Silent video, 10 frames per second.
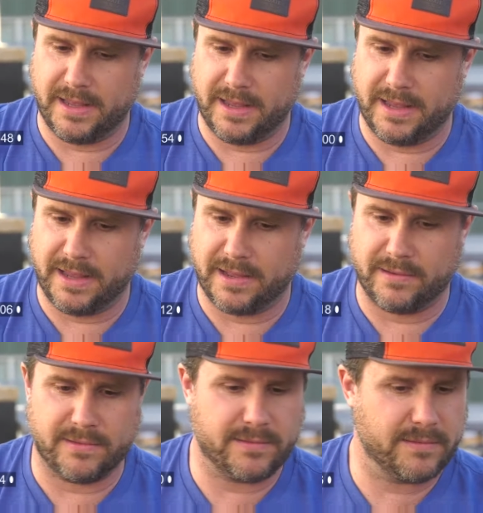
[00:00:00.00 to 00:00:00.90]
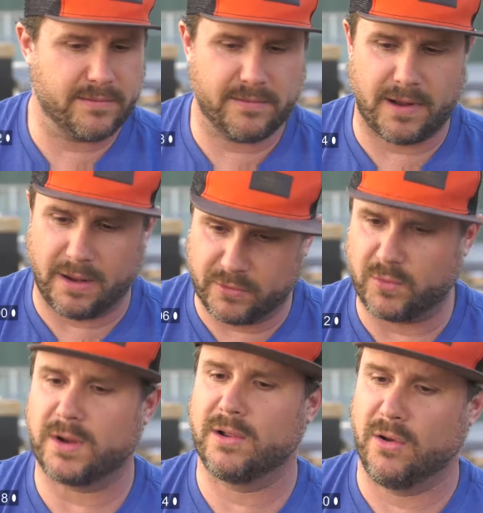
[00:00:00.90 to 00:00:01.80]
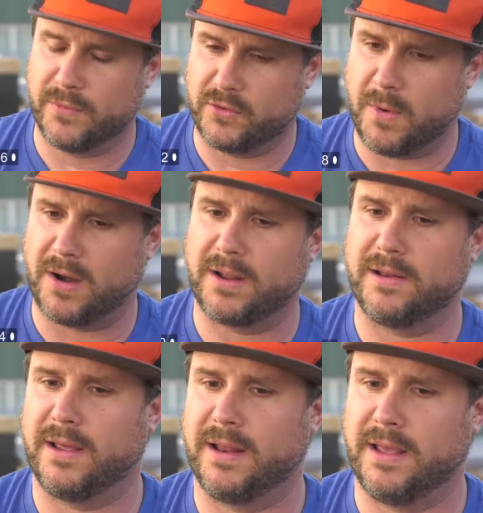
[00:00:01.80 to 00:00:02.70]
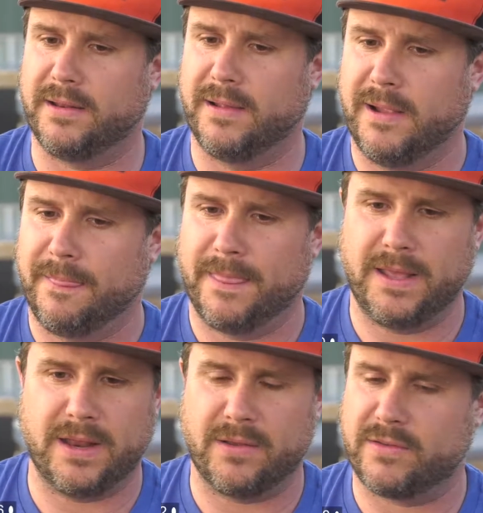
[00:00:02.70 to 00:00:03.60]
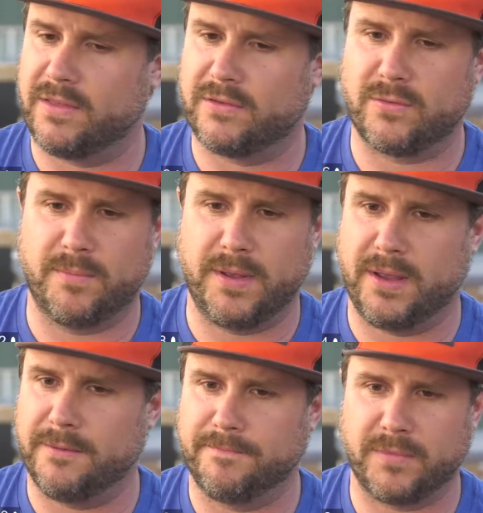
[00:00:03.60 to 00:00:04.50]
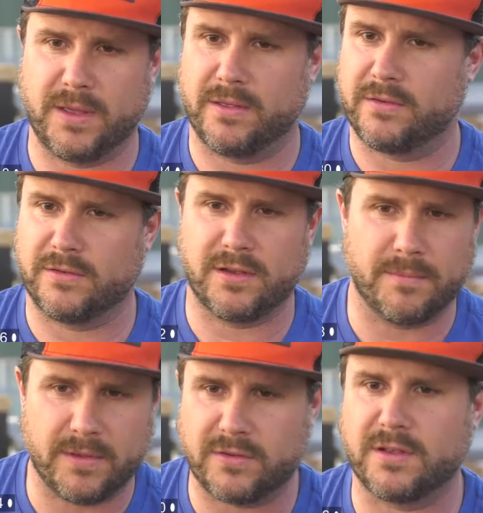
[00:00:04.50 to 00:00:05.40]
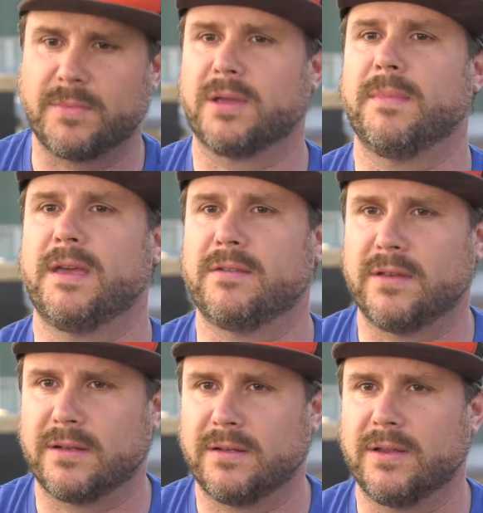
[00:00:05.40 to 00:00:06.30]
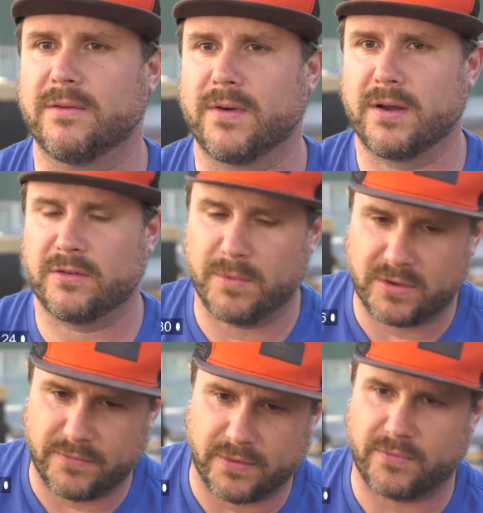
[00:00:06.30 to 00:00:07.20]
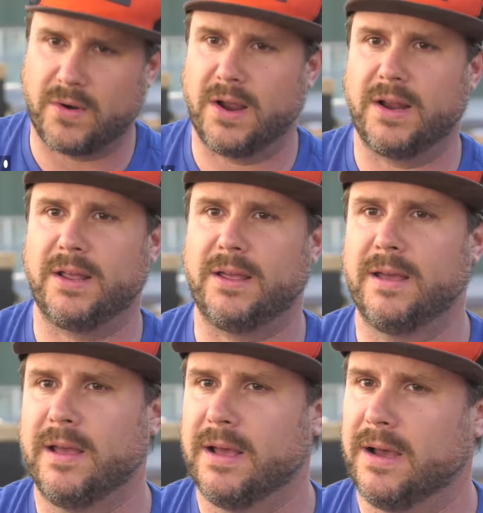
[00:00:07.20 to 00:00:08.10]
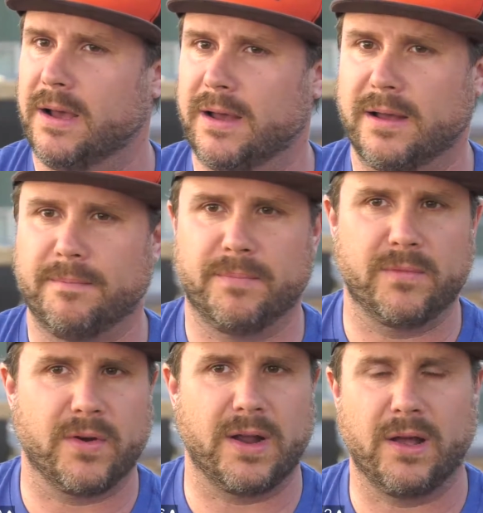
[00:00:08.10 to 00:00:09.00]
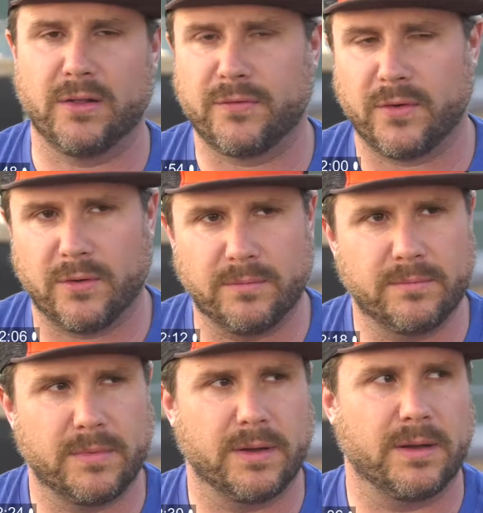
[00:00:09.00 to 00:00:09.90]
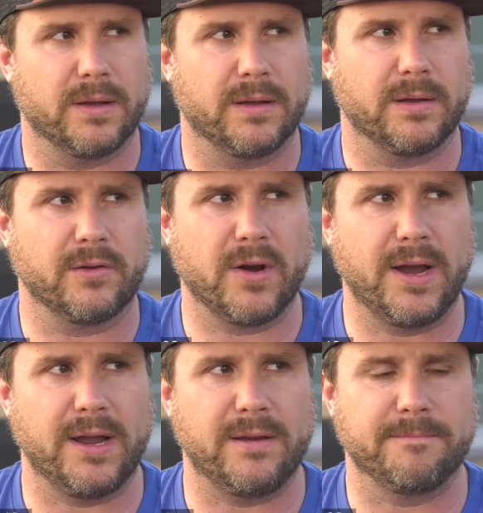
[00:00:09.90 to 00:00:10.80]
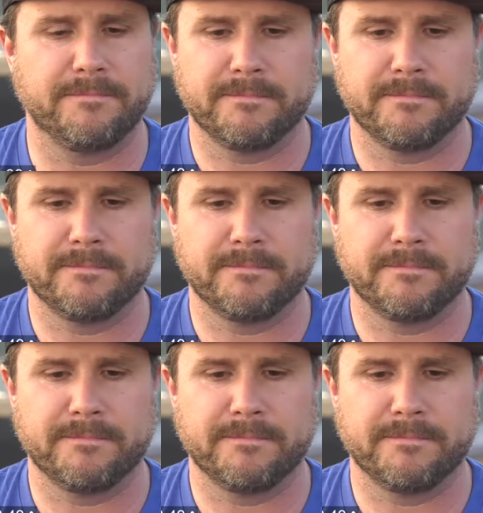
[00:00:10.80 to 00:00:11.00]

and I was working at Whole Foods Market, and he said this would be, this is something amazing, very specific variety, very healthful grain,